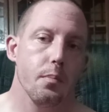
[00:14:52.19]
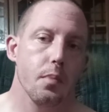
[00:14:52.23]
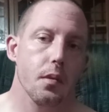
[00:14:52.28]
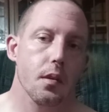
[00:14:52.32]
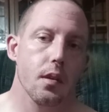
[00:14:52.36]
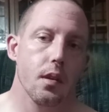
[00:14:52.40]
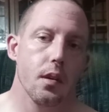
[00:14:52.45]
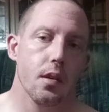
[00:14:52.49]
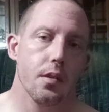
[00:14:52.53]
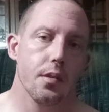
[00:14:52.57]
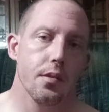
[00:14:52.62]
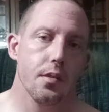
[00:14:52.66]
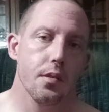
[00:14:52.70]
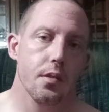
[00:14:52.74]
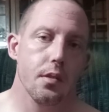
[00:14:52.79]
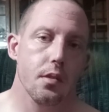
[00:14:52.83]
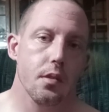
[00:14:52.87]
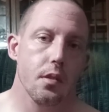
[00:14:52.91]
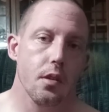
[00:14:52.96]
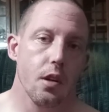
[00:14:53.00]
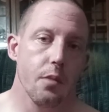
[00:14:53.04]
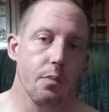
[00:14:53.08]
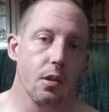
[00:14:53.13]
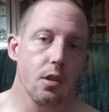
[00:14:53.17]

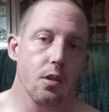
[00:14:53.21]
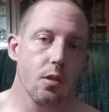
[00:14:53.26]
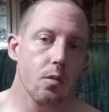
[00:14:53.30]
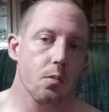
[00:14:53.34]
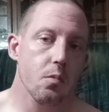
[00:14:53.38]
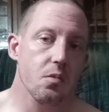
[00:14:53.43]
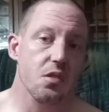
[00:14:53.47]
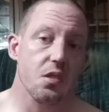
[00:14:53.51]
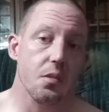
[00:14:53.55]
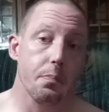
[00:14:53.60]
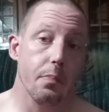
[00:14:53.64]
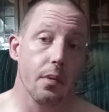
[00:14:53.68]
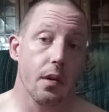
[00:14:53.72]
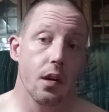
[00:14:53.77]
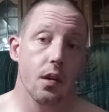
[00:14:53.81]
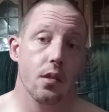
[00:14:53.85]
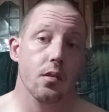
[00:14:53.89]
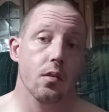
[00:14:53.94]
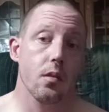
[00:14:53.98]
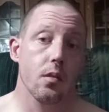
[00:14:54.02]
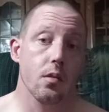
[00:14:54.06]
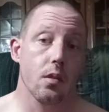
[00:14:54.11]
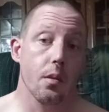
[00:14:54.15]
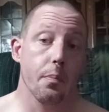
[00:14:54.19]
Because if you don't
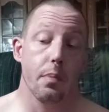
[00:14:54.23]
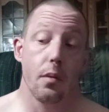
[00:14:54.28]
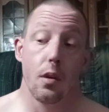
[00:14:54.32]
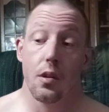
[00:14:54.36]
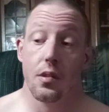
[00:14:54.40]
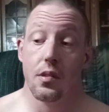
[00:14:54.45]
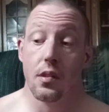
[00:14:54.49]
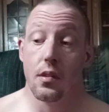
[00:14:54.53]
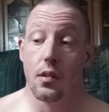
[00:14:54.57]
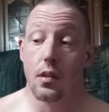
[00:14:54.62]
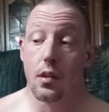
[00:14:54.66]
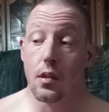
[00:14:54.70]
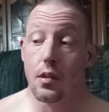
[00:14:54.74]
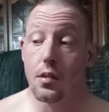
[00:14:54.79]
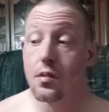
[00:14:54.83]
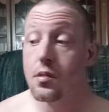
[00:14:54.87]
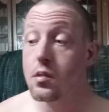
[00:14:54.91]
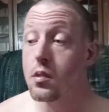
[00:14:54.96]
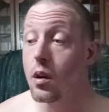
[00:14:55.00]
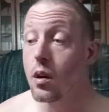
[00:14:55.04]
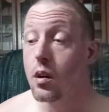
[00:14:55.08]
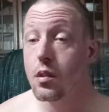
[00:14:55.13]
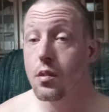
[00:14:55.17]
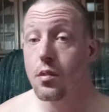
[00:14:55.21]
respect on the person that is
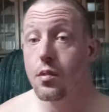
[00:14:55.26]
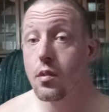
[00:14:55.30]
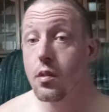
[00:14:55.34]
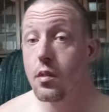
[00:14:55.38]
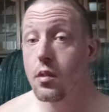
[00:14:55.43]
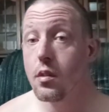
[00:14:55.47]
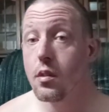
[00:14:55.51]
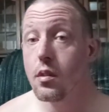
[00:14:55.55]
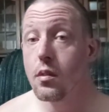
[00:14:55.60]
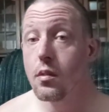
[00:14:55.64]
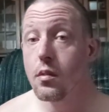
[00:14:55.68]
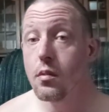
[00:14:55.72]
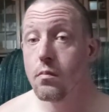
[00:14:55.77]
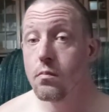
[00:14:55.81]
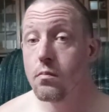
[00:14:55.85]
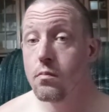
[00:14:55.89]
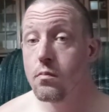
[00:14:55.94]
talking to you,